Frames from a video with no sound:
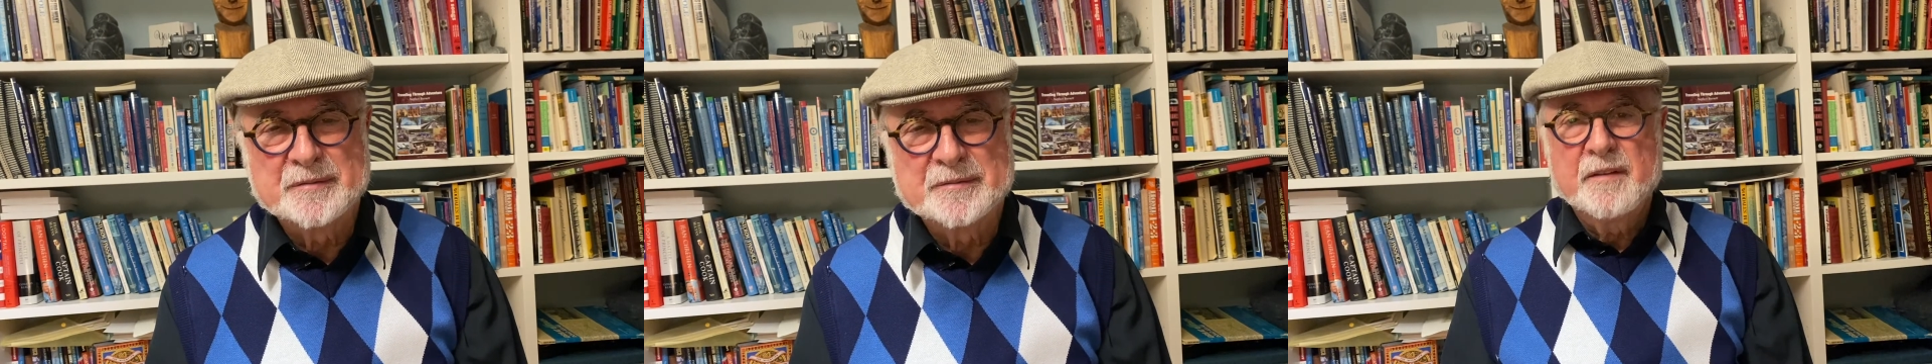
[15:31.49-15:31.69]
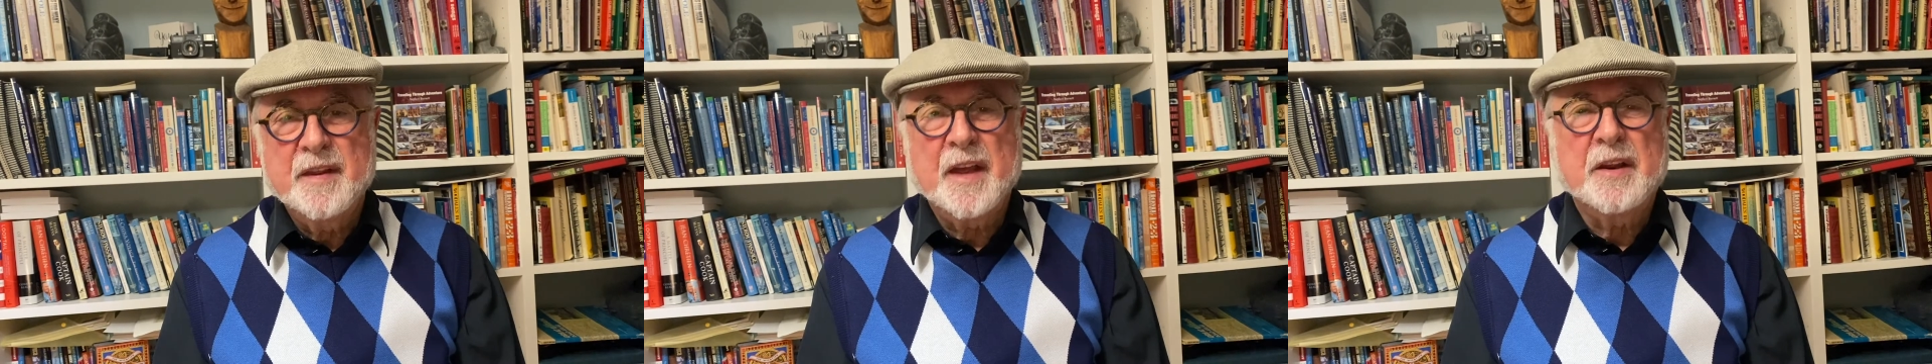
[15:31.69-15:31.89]

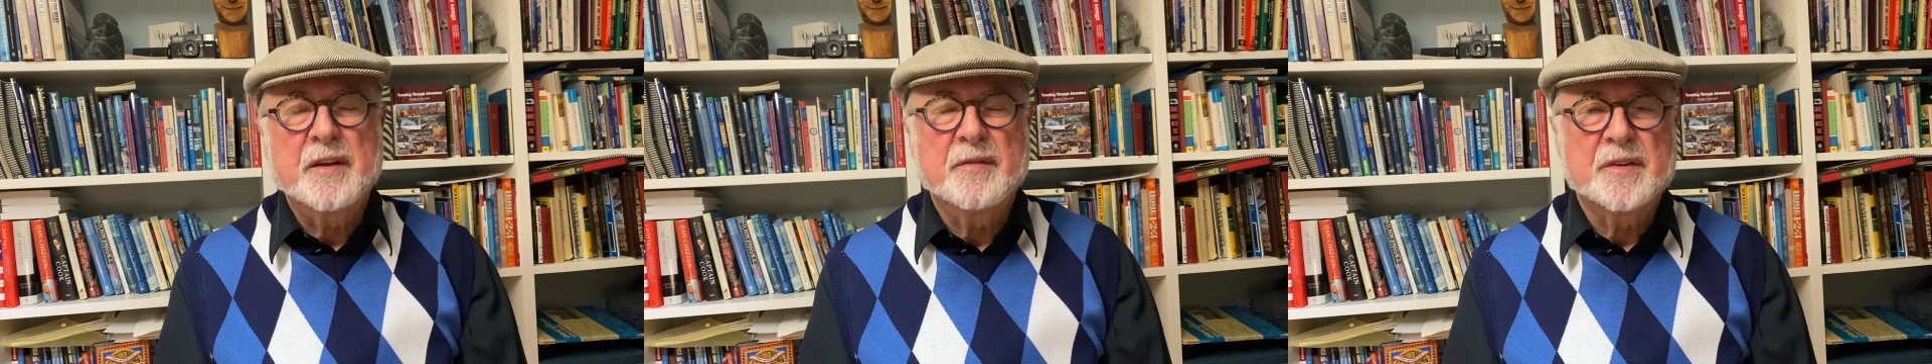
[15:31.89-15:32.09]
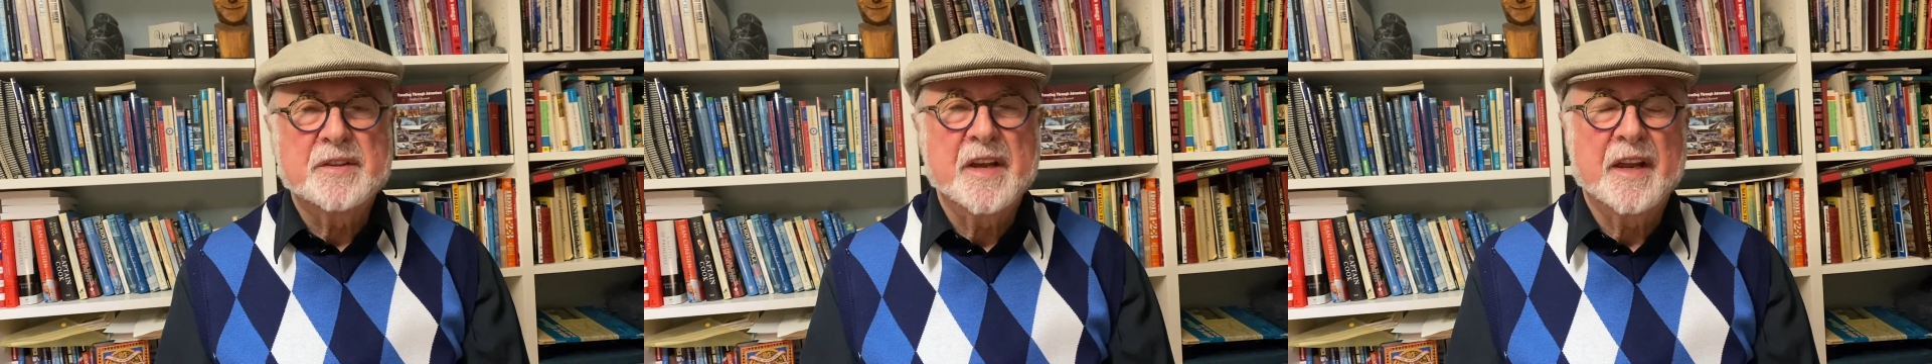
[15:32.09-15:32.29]
Thank you
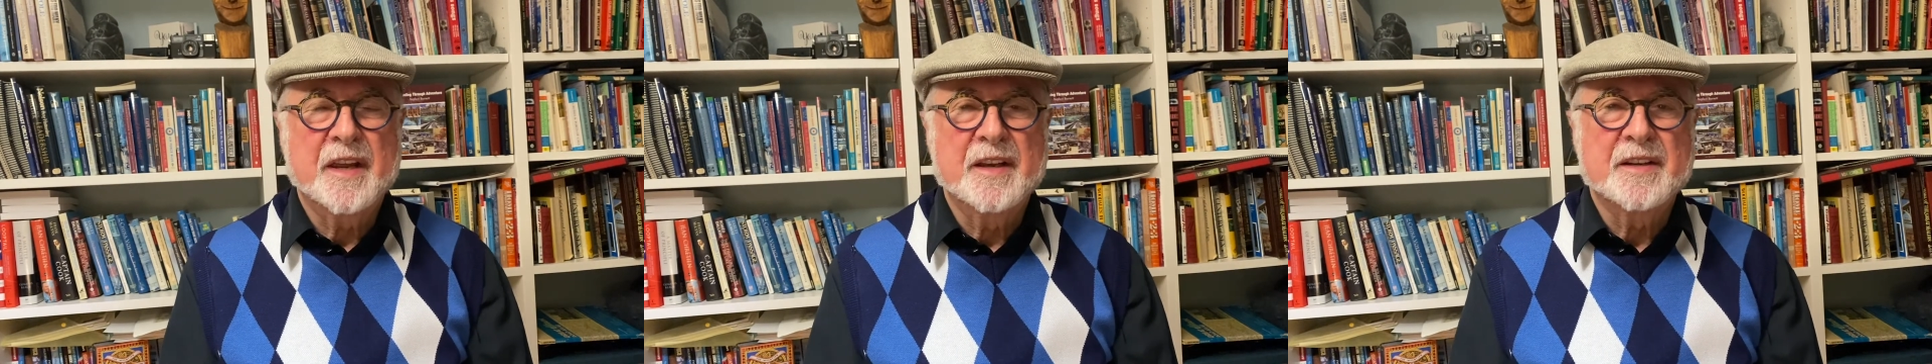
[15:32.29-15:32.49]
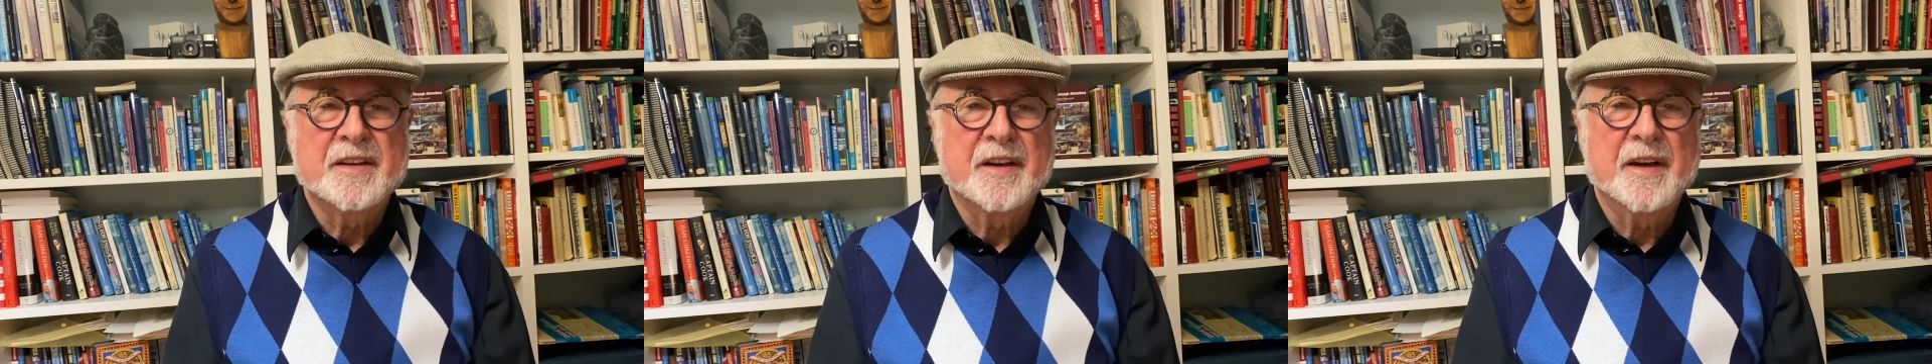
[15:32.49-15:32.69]
for
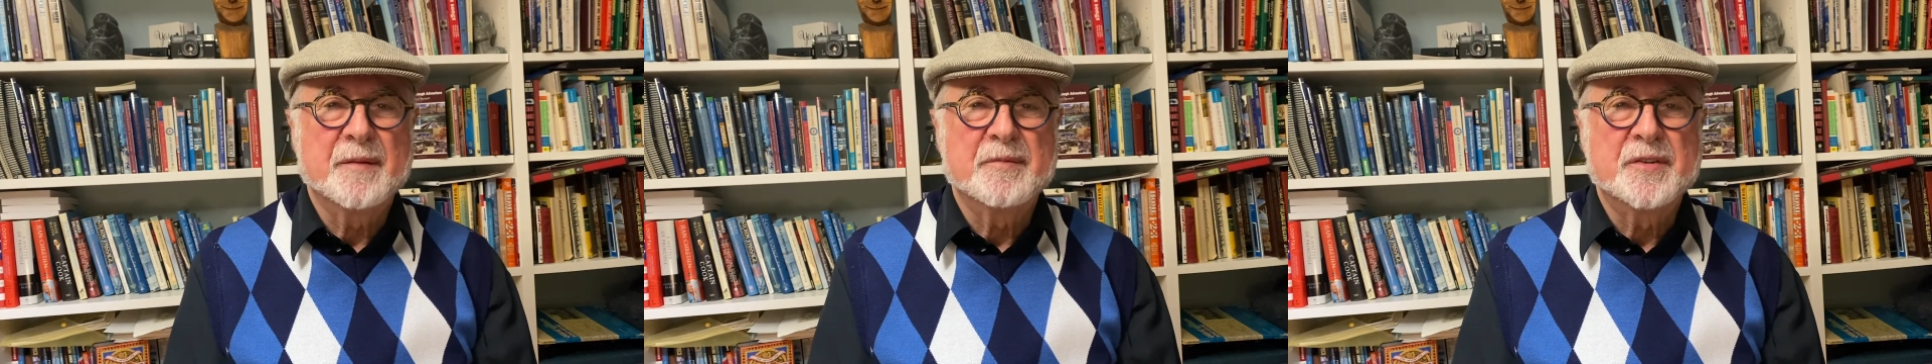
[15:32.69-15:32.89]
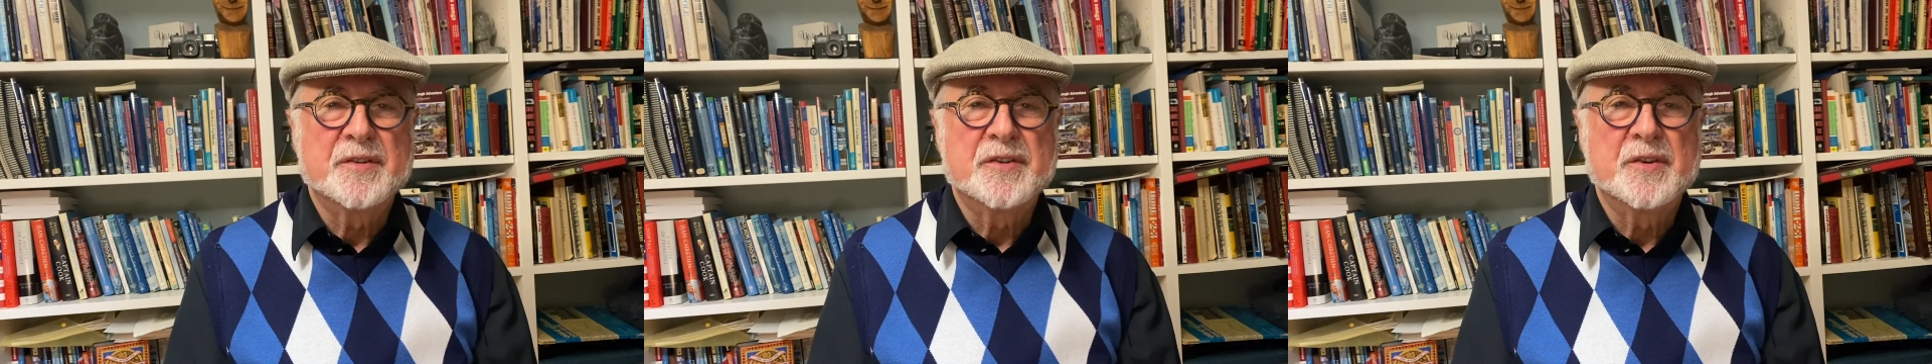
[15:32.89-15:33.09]
taking time
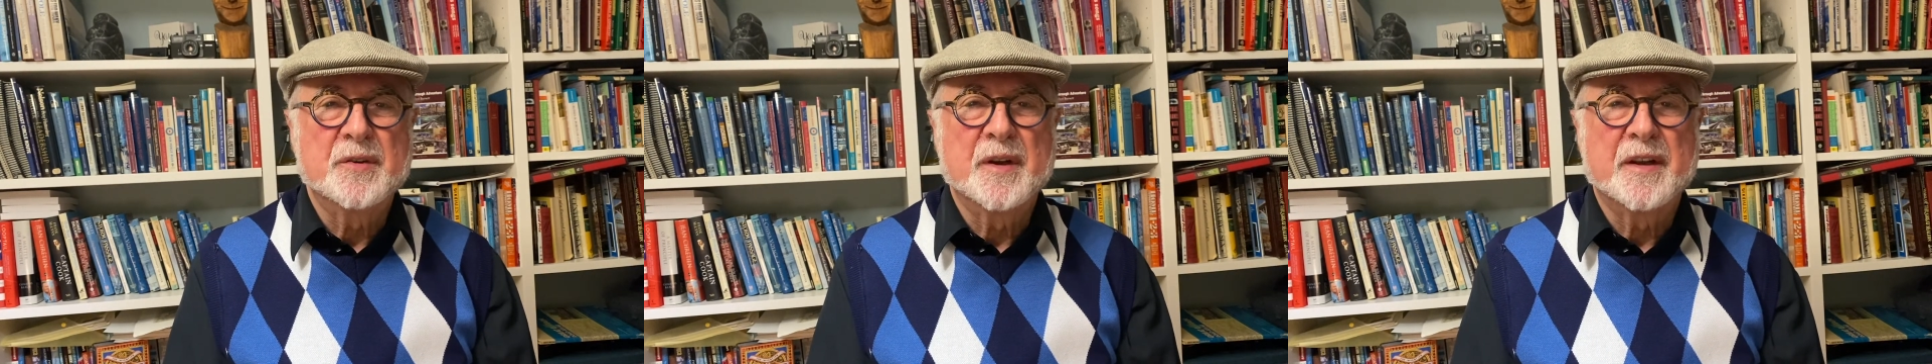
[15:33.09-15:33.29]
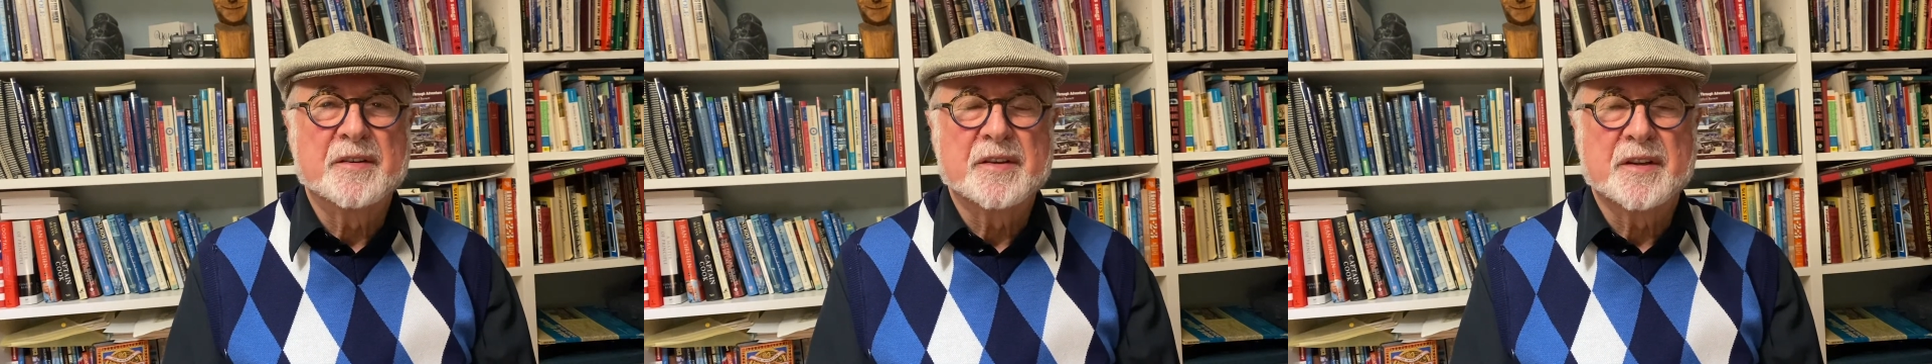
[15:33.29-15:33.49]
to tune
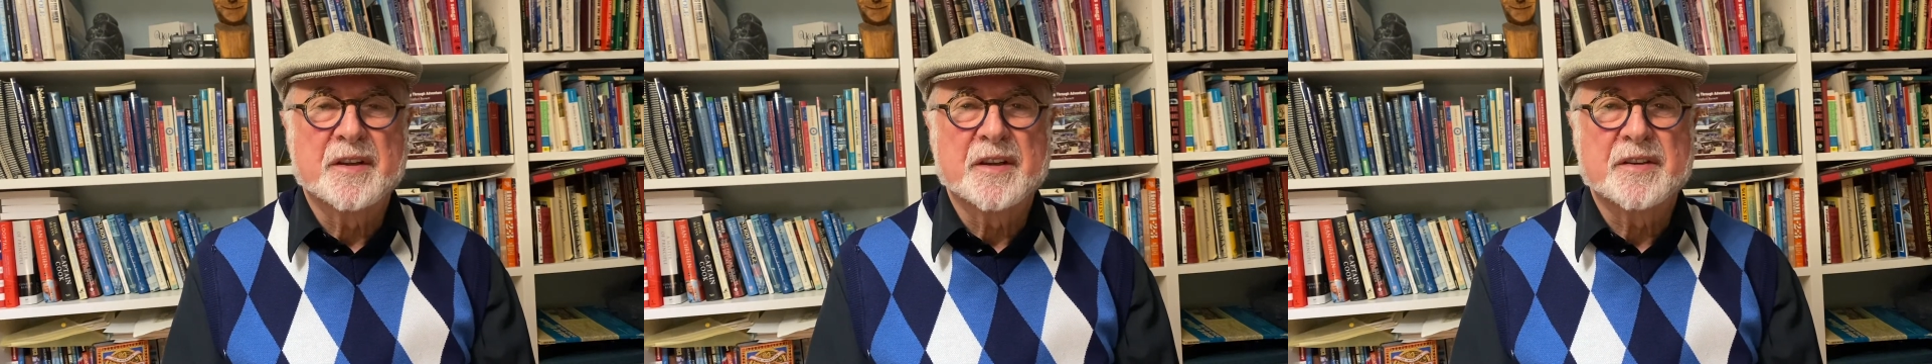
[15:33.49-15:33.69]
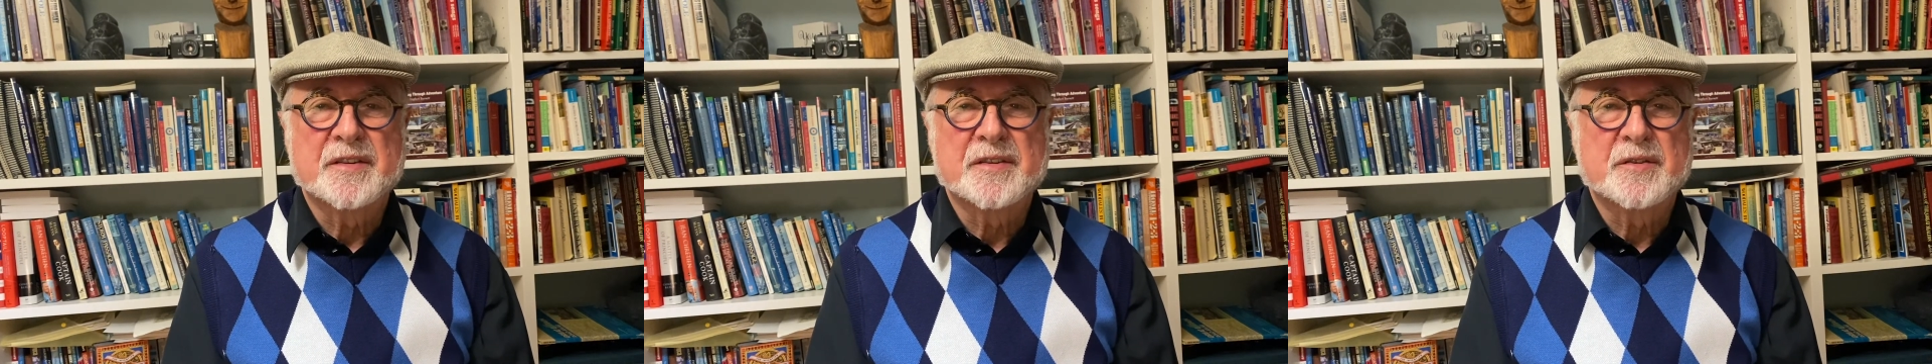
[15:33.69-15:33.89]
into
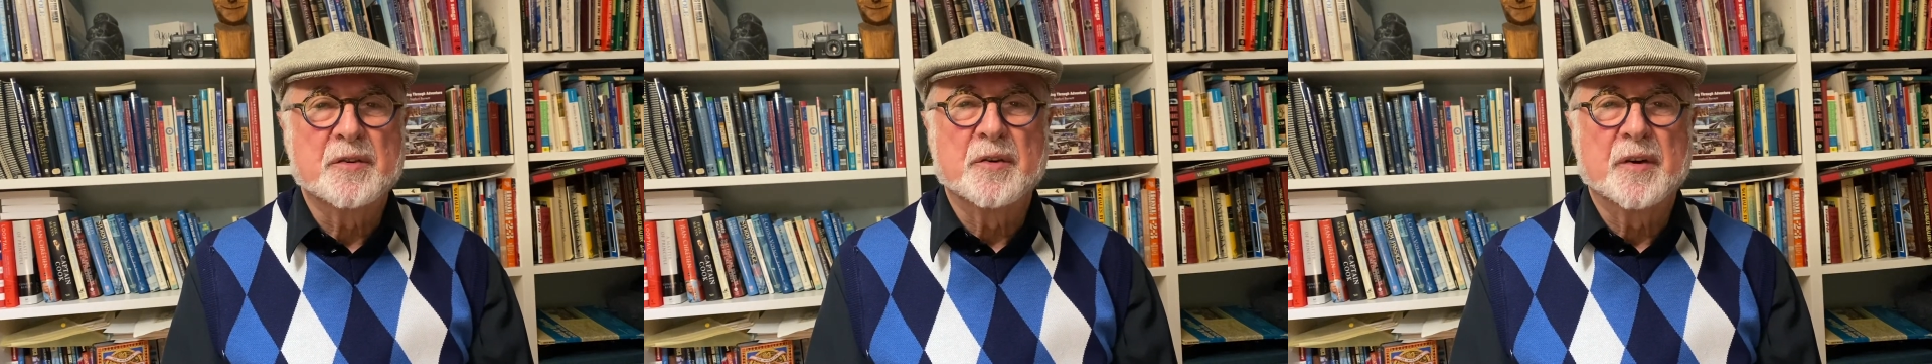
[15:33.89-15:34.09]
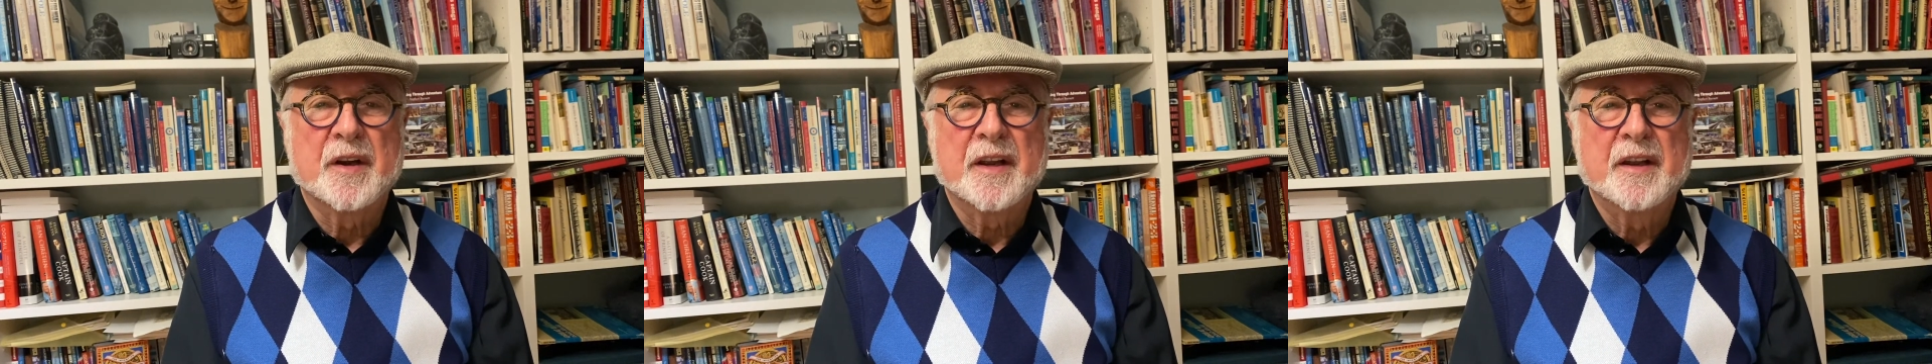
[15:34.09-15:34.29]
this
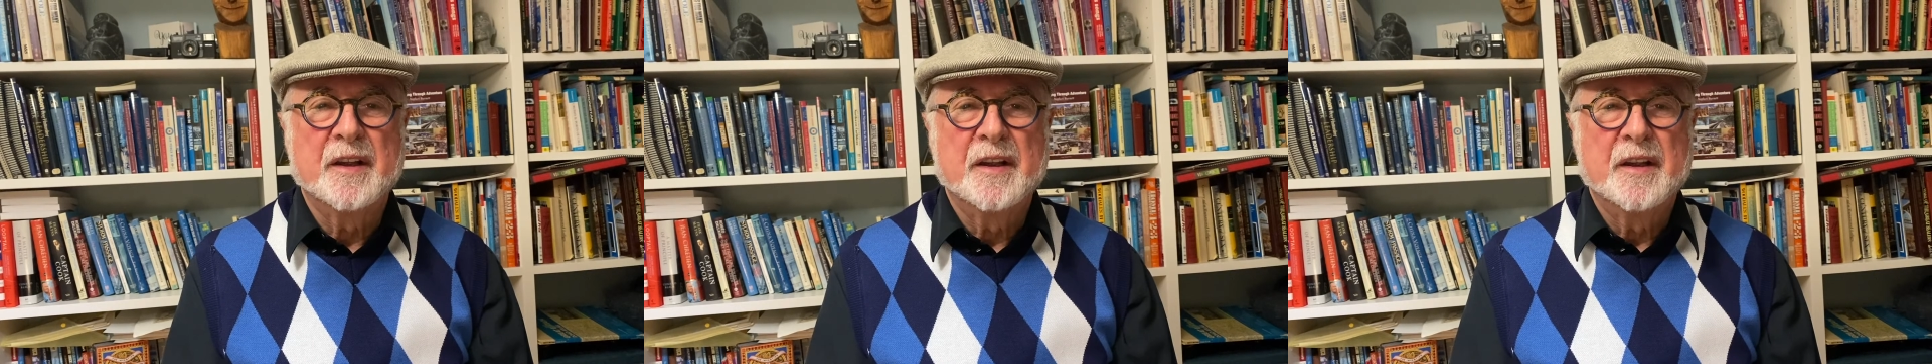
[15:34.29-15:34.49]
story